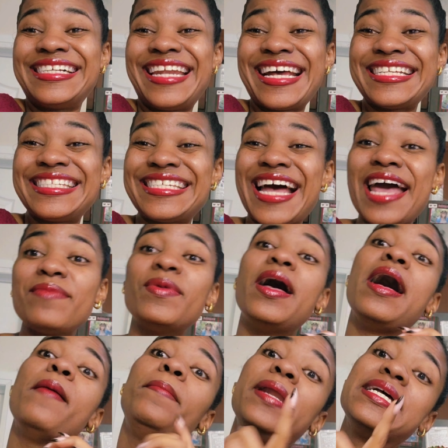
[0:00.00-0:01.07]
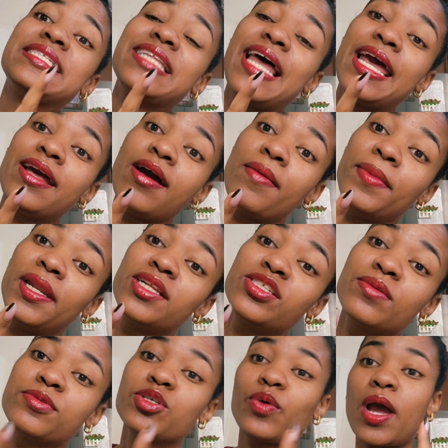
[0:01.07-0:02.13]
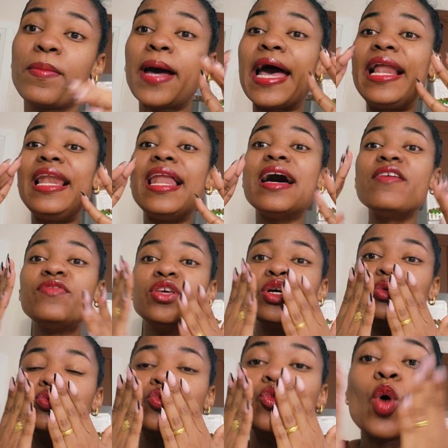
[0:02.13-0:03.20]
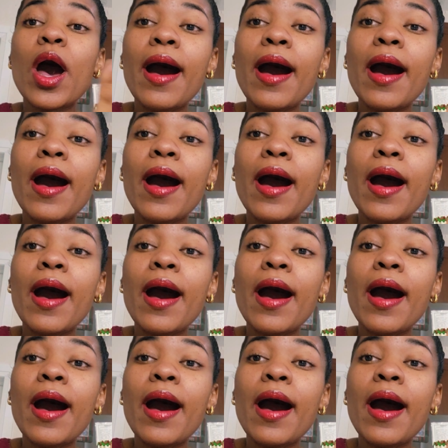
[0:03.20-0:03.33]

till next time, please like, comment, and subscribe. I love you.